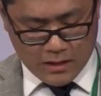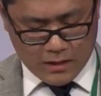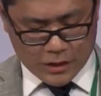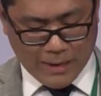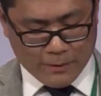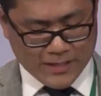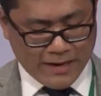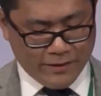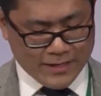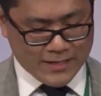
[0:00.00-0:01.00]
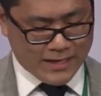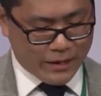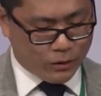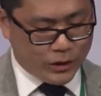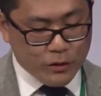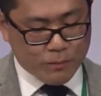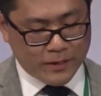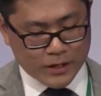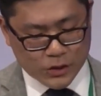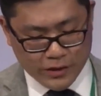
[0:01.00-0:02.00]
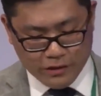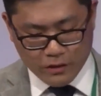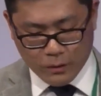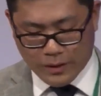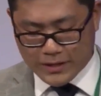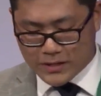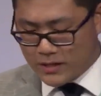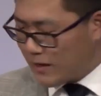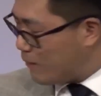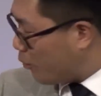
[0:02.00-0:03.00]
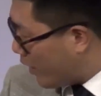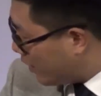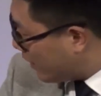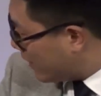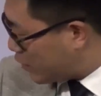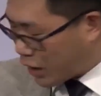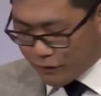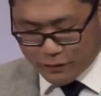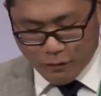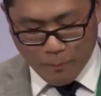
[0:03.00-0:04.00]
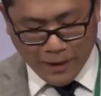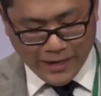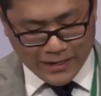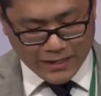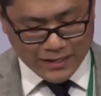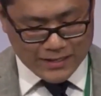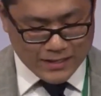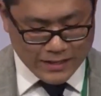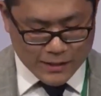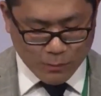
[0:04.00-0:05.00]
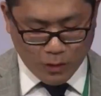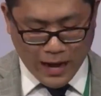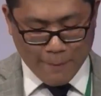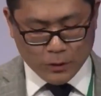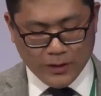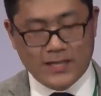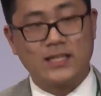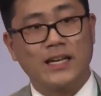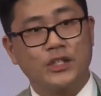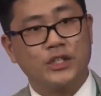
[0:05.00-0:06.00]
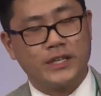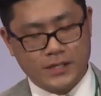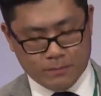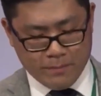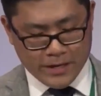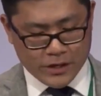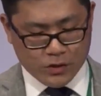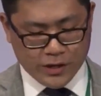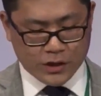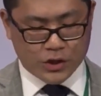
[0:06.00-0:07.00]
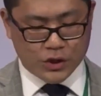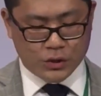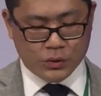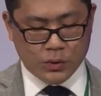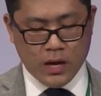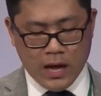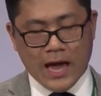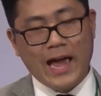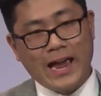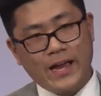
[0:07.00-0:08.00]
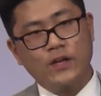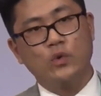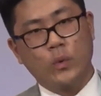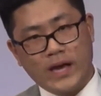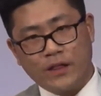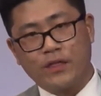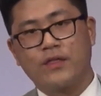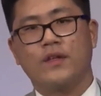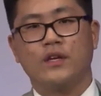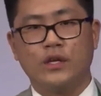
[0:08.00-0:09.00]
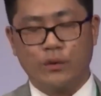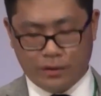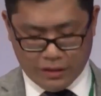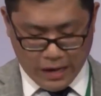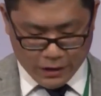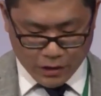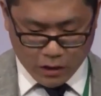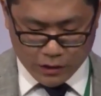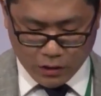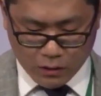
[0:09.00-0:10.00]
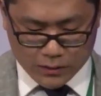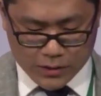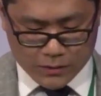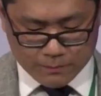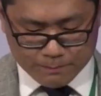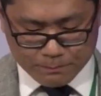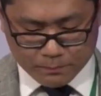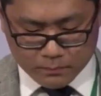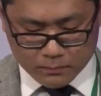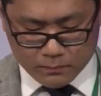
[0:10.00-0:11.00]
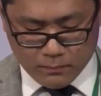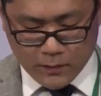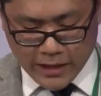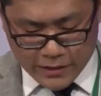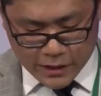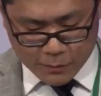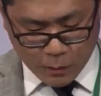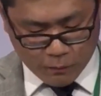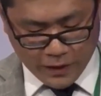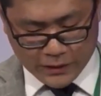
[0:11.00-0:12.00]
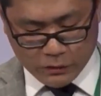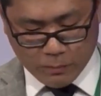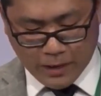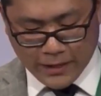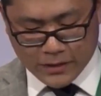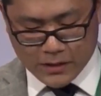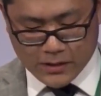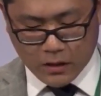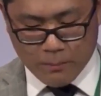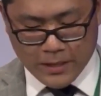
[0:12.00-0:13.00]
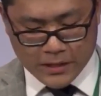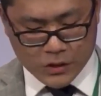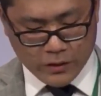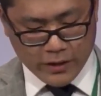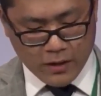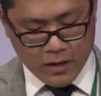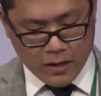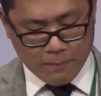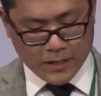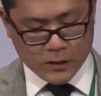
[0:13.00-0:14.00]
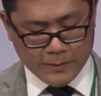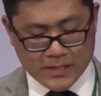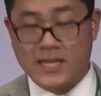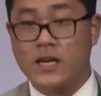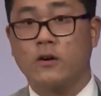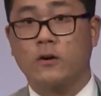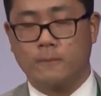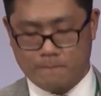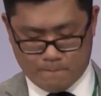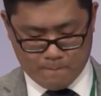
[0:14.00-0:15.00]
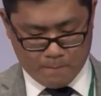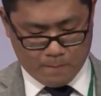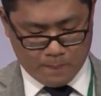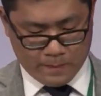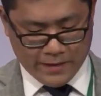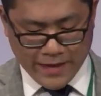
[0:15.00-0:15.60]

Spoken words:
Chapter 7 is titled Youth Ministry, though, as Brenda has often reminded us, its more apt translation is Ministry to and with Youth and Young Adults. In this, Pope Francis reminds us that our ministry must be synodal, in that